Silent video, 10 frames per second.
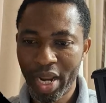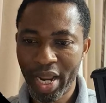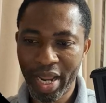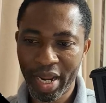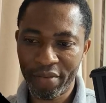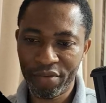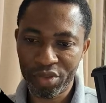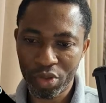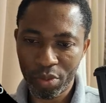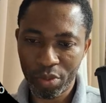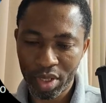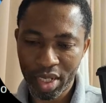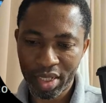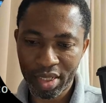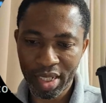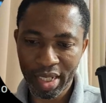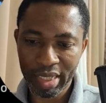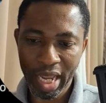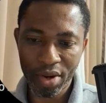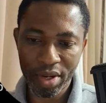I have this uploaded is that
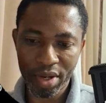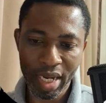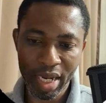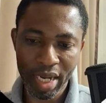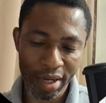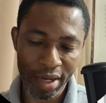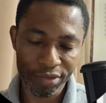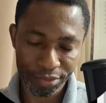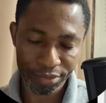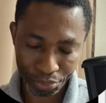I already have